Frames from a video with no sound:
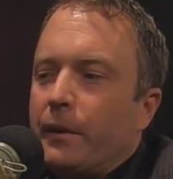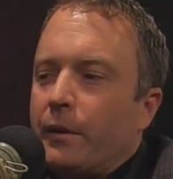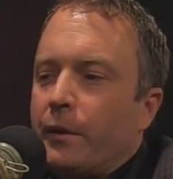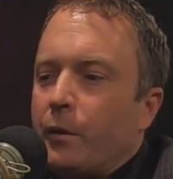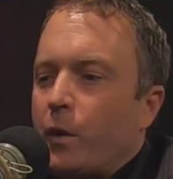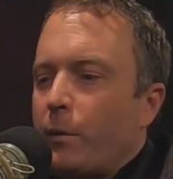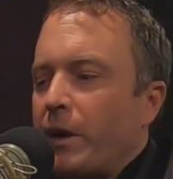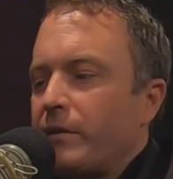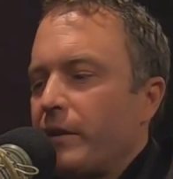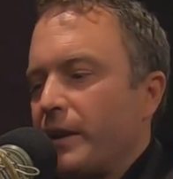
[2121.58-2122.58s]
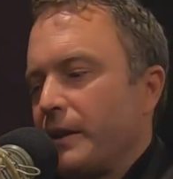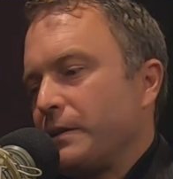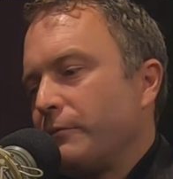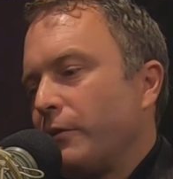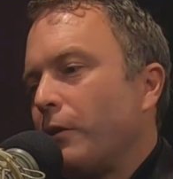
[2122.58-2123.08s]
where my
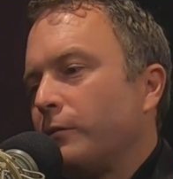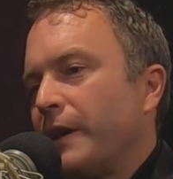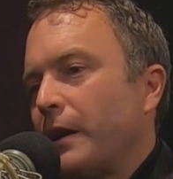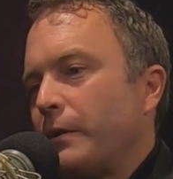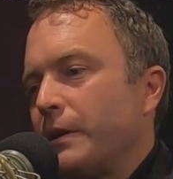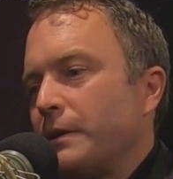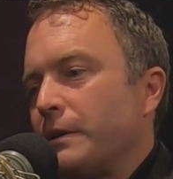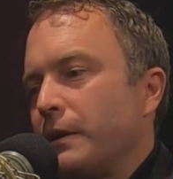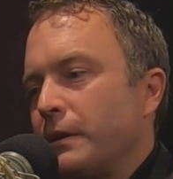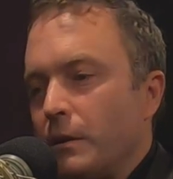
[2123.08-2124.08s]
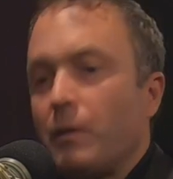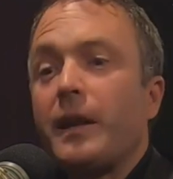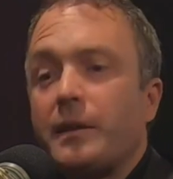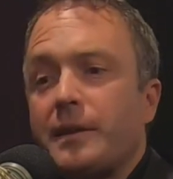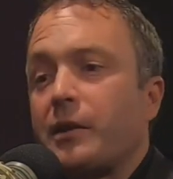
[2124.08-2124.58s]
thinking's evolved now is
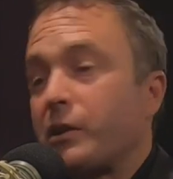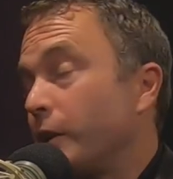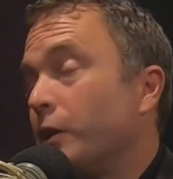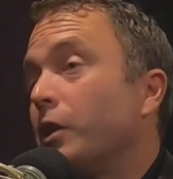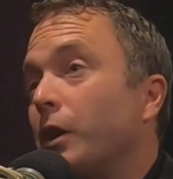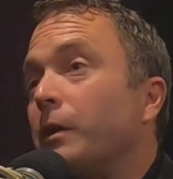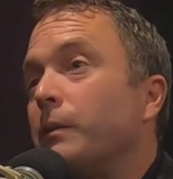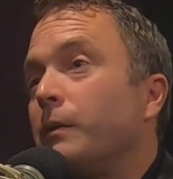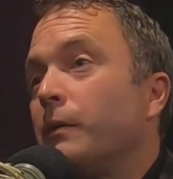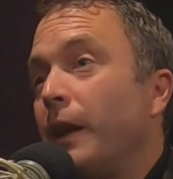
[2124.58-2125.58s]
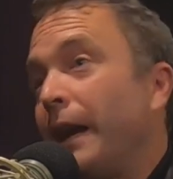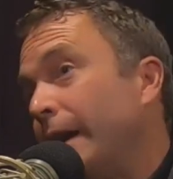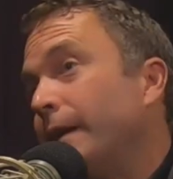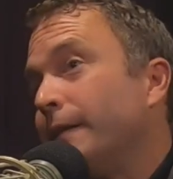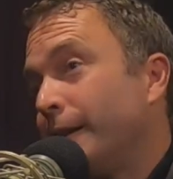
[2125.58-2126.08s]
no, that's actually good.
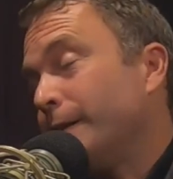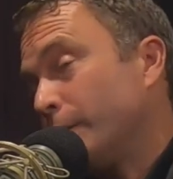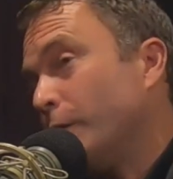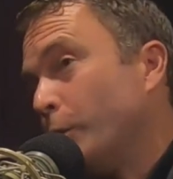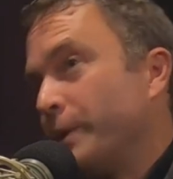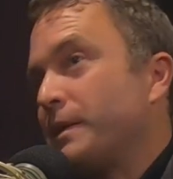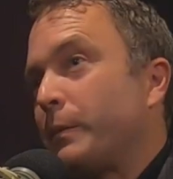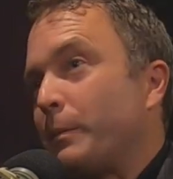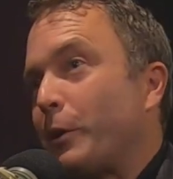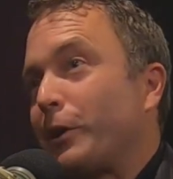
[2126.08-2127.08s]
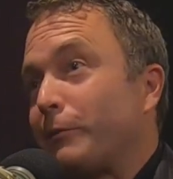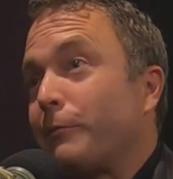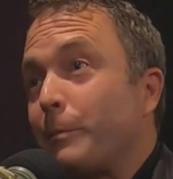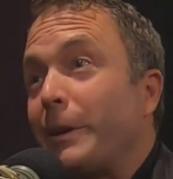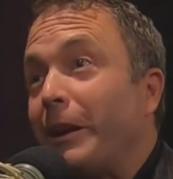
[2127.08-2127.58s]
It opens up the market
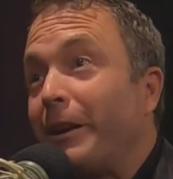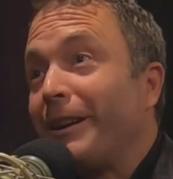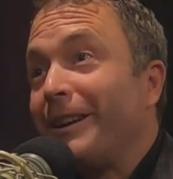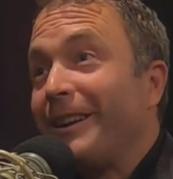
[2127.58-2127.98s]
for me.